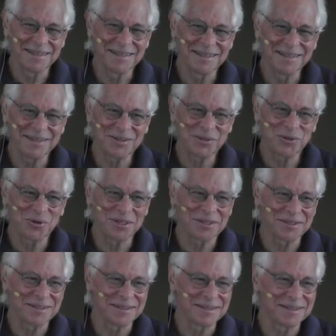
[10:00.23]
Any other
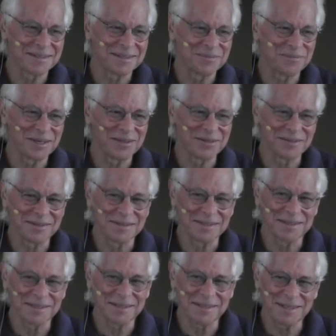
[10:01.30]
questions about
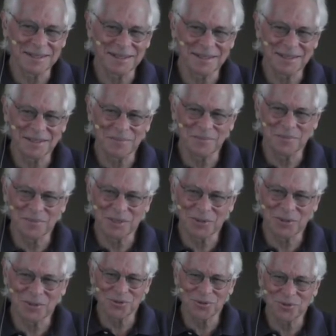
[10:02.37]
today and
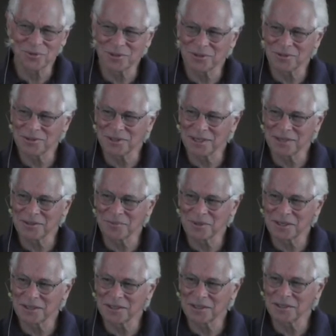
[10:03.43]
make you understand the
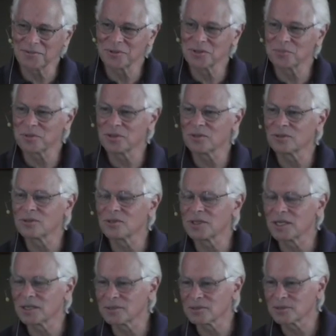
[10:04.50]
meditative experiences.
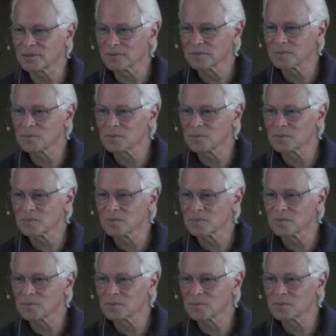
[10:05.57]
Yes?